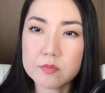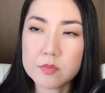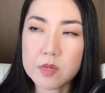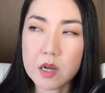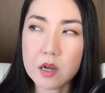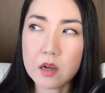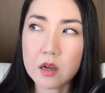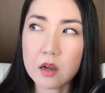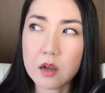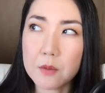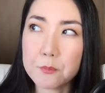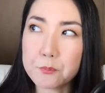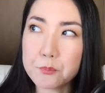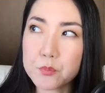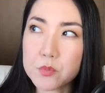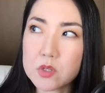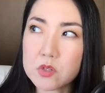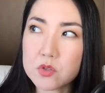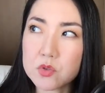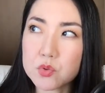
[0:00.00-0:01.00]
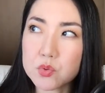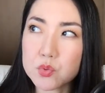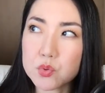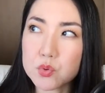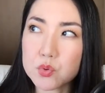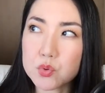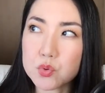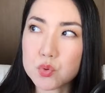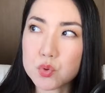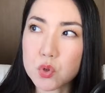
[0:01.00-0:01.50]

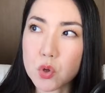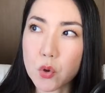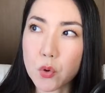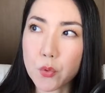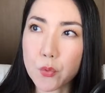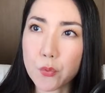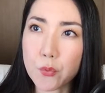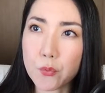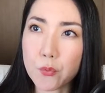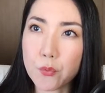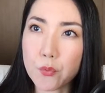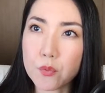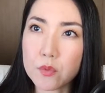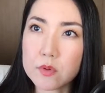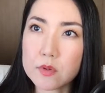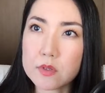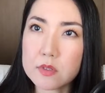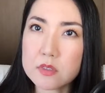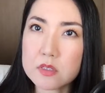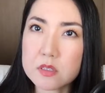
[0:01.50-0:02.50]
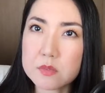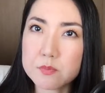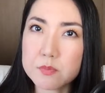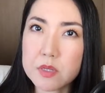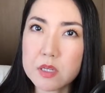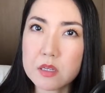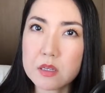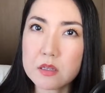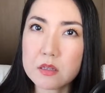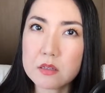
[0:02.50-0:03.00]
So it's
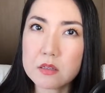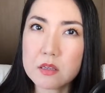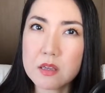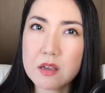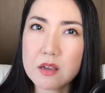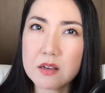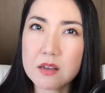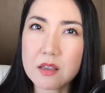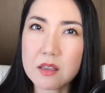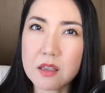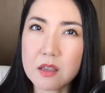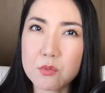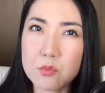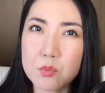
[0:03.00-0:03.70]
been like